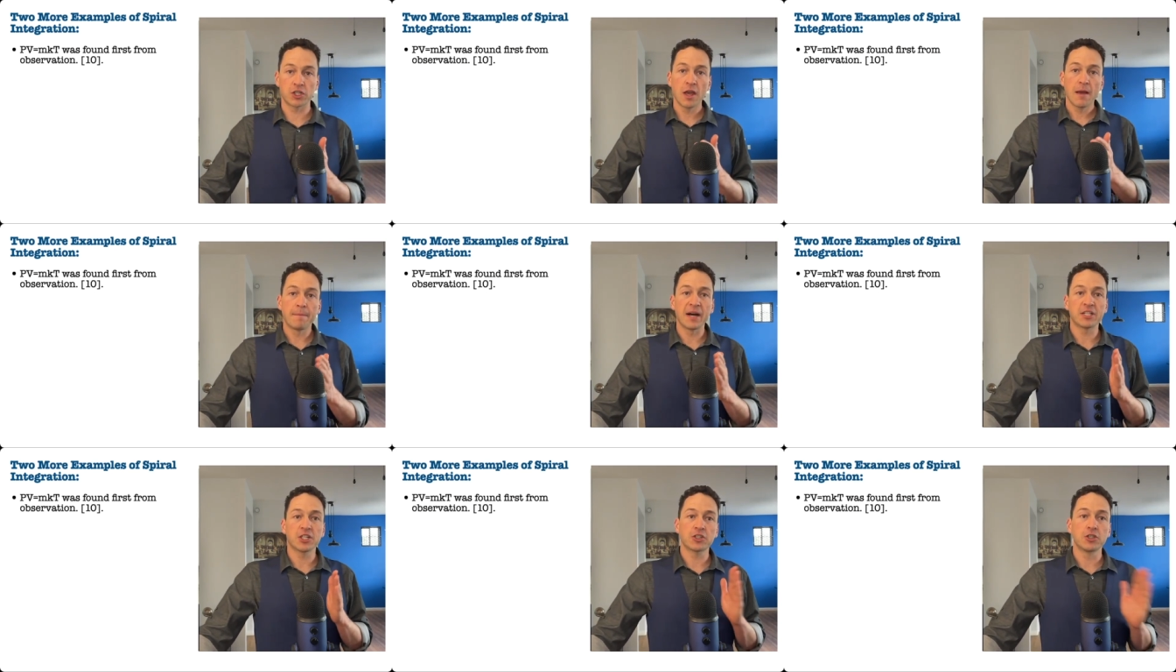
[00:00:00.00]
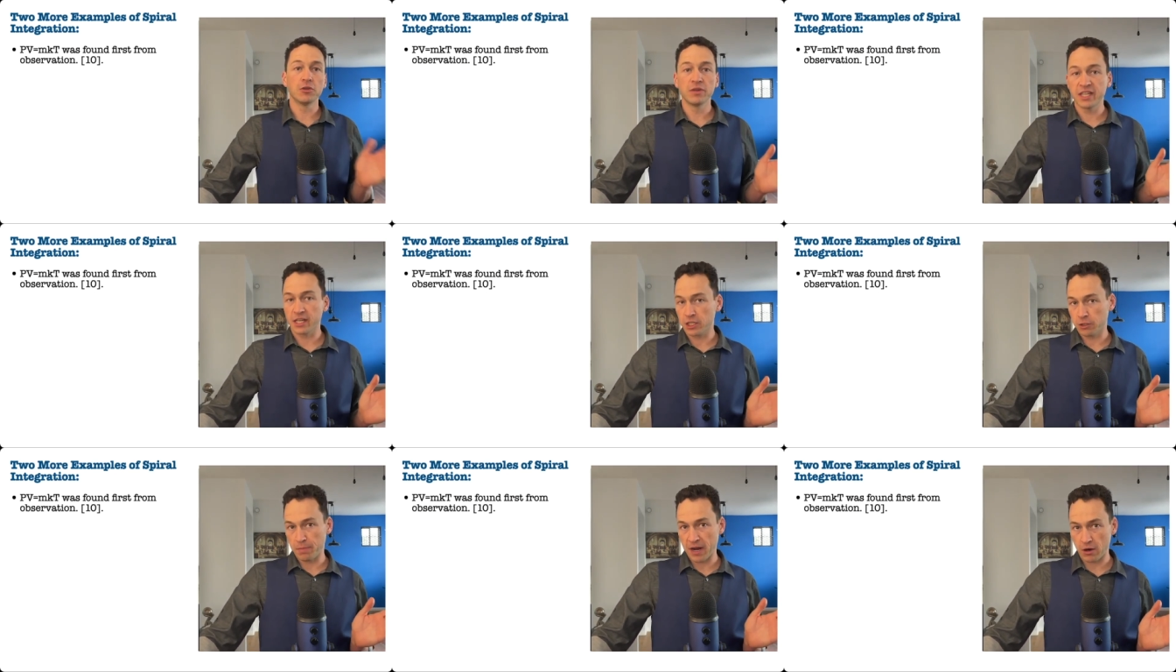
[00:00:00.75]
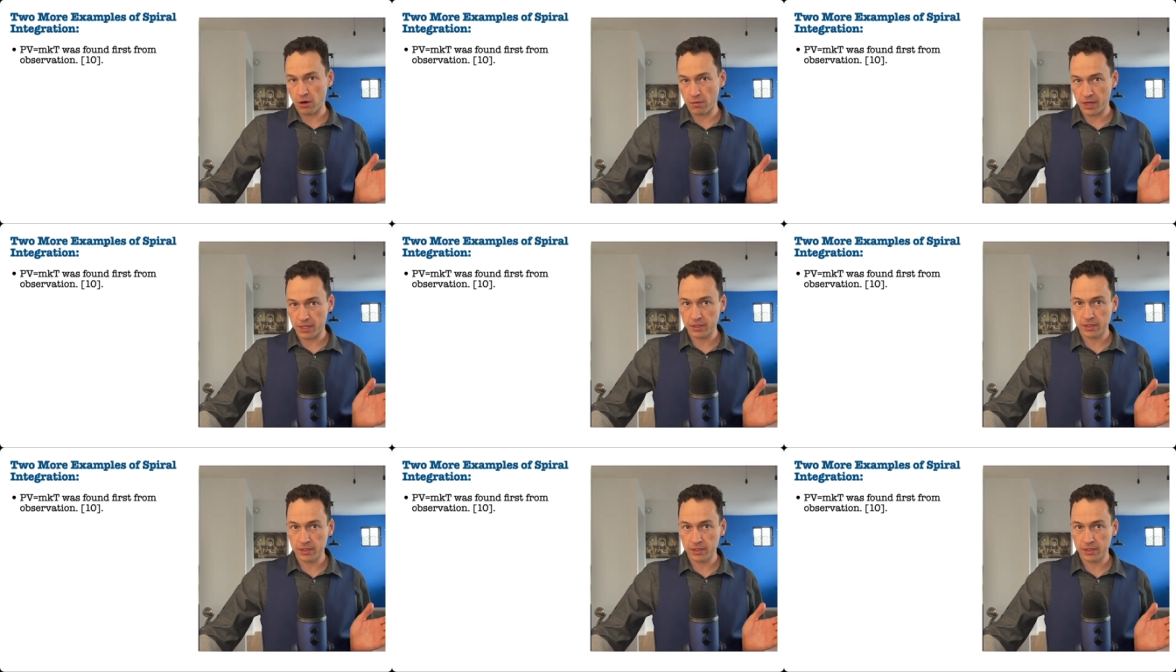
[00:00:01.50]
by just doing experiments.